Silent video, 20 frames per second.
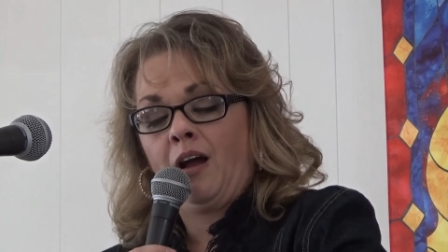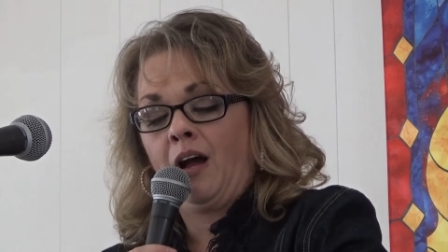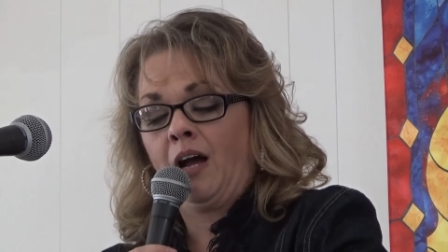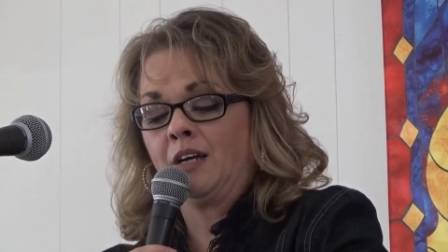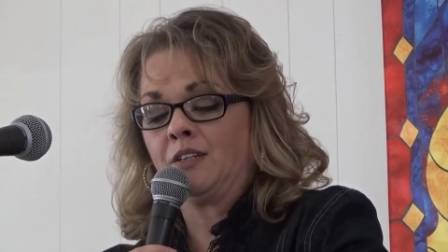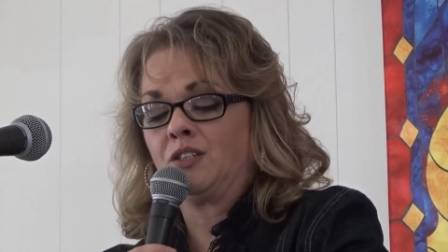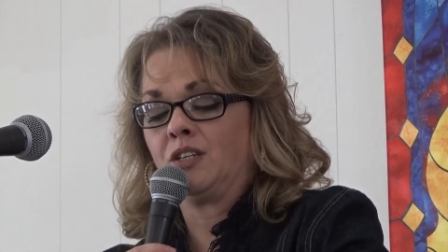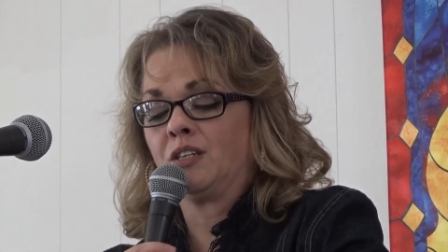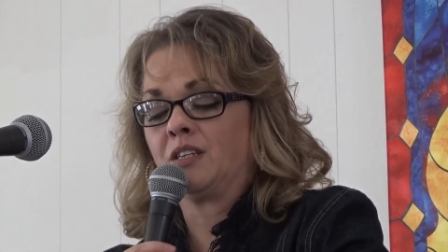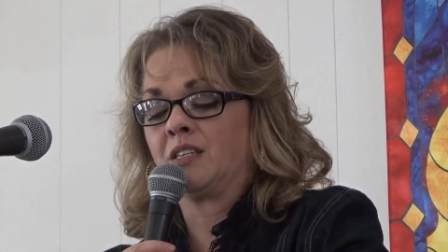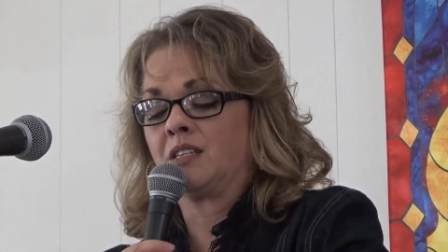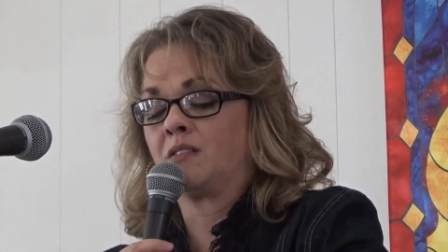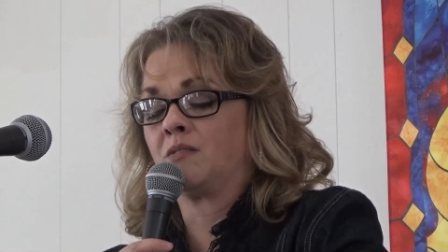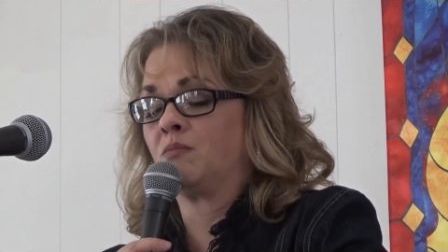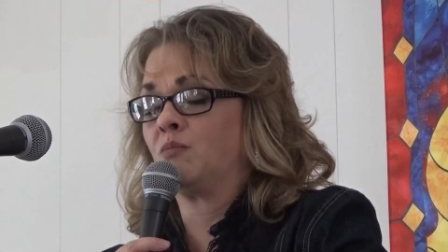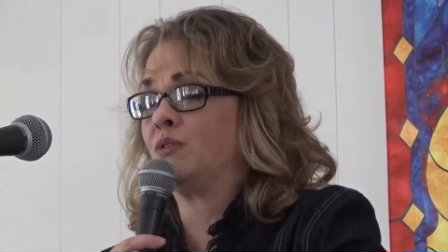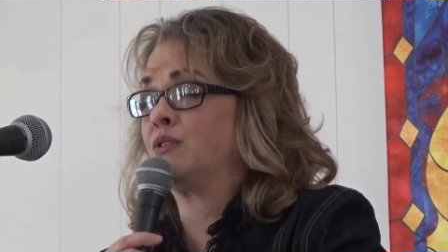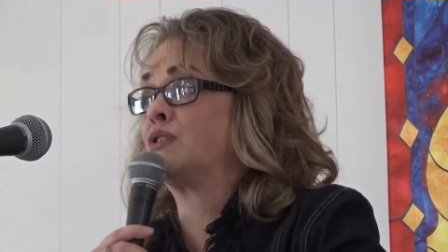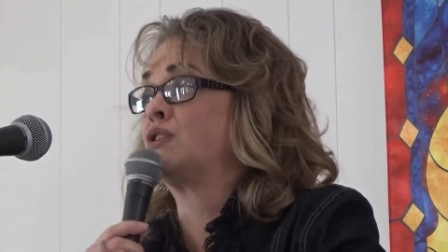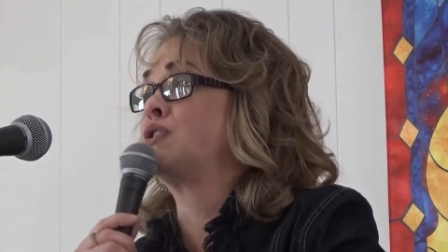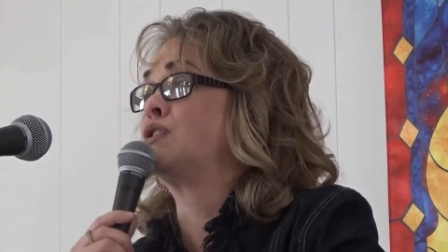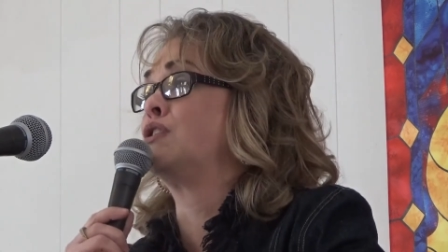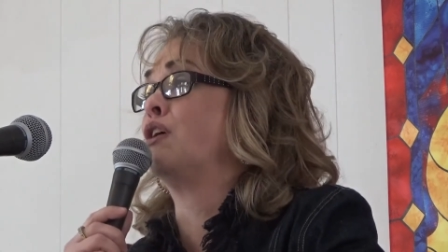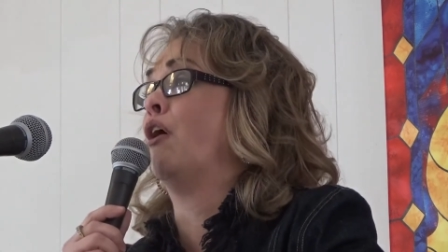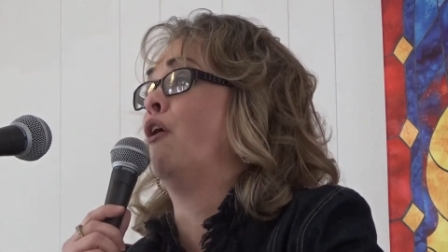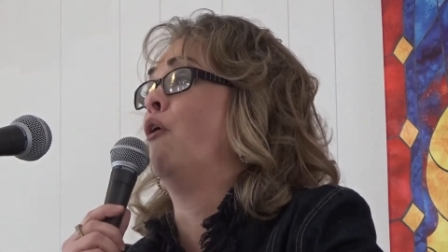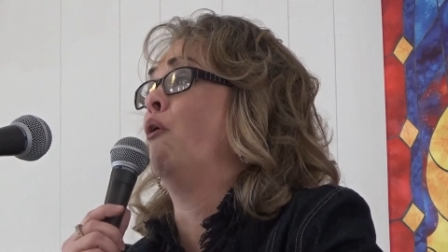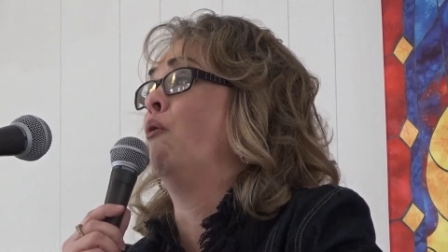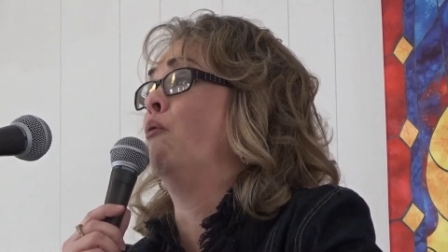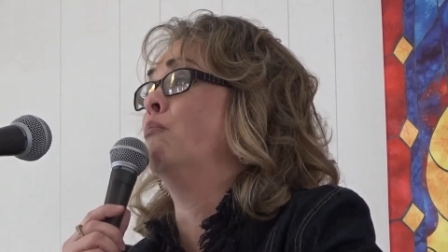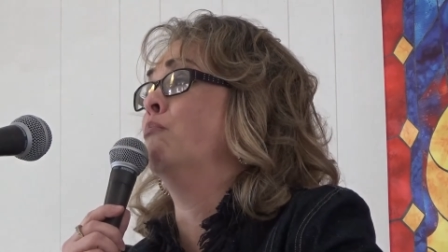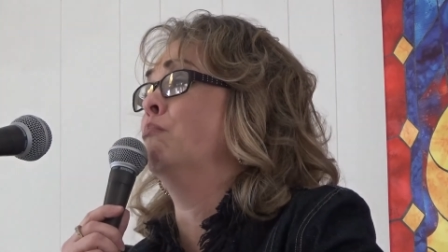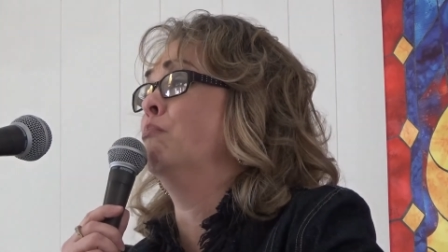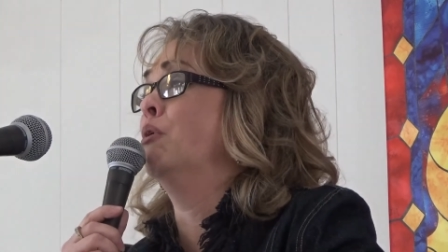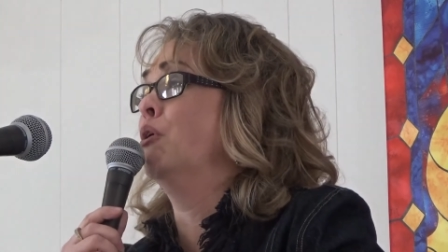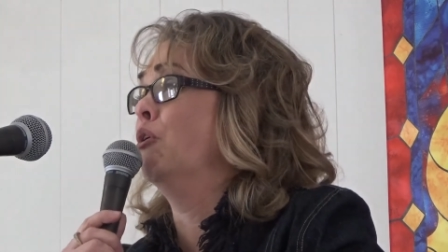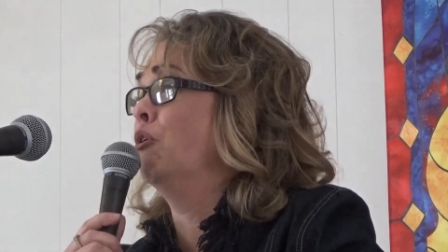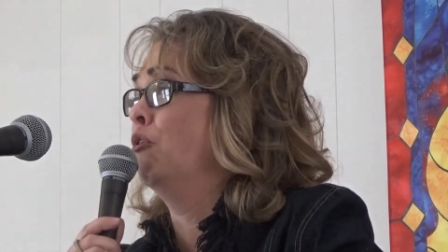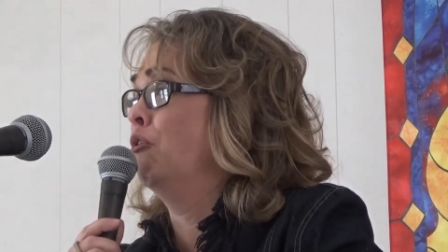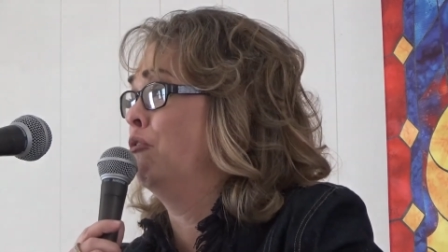I just was so
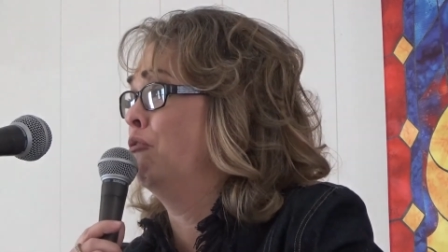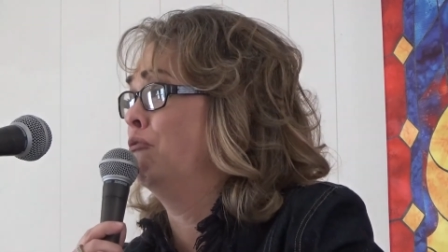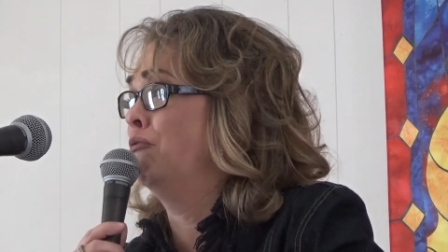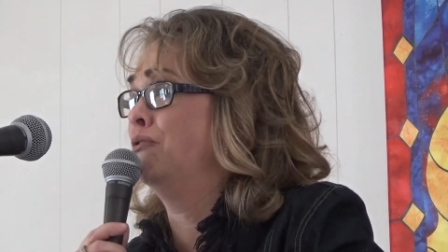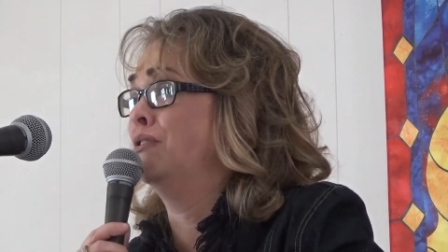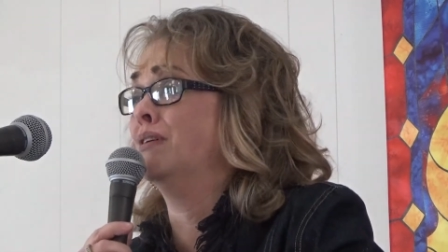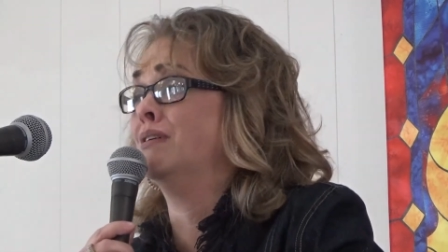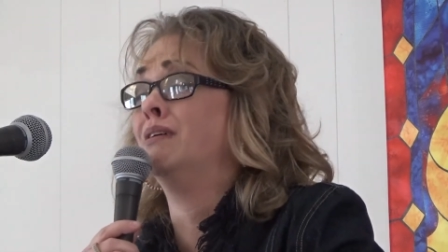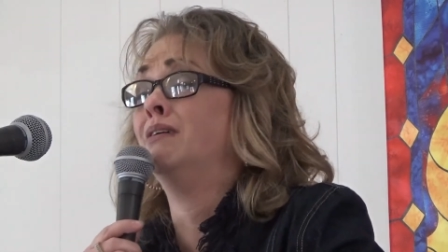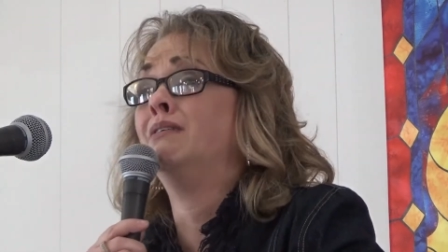moved.